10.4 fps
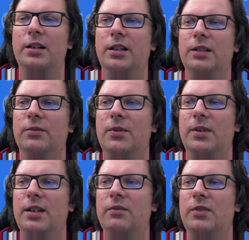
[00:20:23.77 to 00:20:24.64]
I would
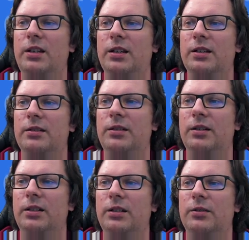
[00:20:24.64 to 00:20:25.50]
say we can
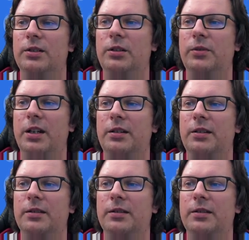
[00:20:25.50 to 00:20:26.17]
click on the create.